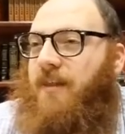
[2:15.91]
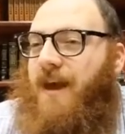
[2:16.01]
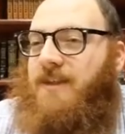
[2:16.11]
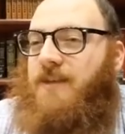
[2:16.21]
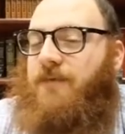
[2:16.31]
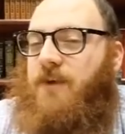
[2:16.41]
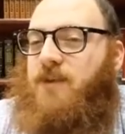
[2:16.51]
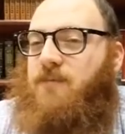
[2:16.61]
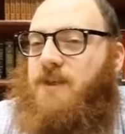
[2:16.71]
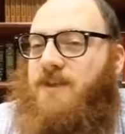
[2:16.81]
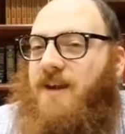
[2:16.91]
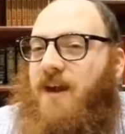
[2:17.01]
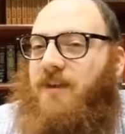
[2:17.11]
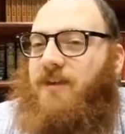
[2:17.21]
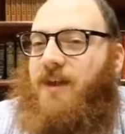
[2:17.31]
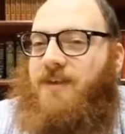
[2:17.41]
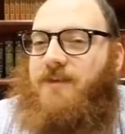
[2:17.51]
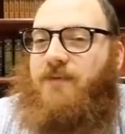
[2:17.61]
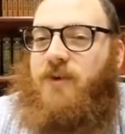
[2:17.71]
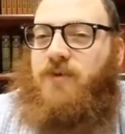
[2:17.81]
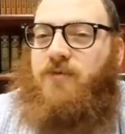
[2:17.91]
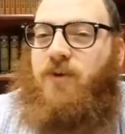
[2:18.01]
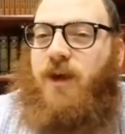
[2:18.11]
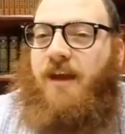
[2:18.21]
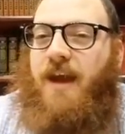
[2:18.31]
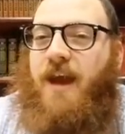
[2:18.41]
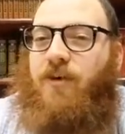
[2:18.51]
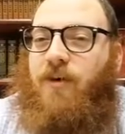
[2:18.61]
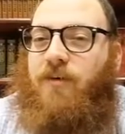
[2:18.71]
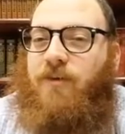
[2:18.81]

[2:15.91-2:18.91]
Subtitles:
that's the first mistake. That's the first rookie error.